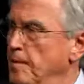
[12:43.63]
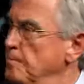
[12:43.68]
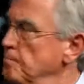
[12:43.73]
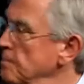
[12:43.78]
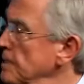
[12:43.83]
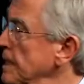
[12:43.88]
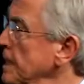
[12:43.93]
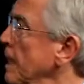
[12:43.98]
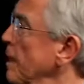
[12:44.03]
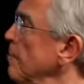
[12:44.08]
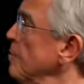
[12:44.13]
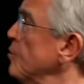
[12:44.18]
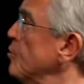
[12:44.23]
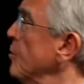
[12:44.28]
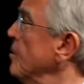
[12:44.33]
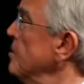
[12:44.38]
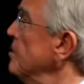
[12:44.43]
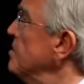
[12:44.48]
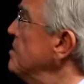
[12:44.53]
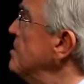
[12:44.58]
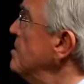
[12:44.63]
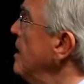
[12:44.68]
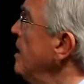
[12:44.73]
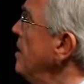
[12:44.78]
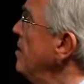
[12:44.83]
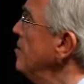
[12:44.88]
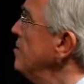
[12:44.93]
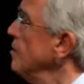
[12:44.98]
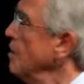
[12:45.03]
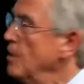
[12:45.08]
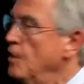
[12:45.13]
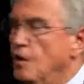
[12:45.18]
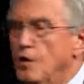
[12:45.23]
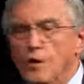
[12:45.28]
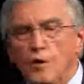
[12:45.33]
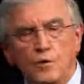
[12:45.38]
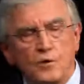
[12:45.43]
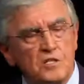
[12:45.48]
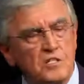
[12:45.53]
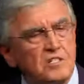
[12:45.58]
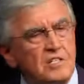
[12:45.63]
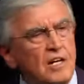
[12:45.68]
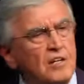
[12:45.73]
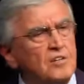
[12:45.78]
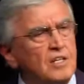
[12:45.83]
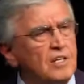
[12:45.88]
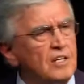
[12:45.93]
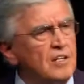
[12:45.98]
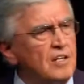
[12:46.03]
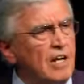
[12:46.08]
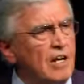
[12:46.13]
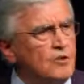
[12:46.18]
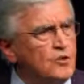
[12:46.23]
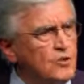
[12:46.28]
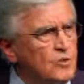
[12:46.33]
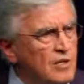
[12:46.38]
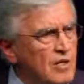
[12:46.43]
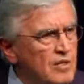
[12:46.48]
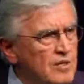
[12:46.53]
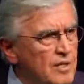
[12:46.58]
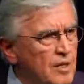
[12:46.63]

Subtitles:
being able to understand, on studying irrational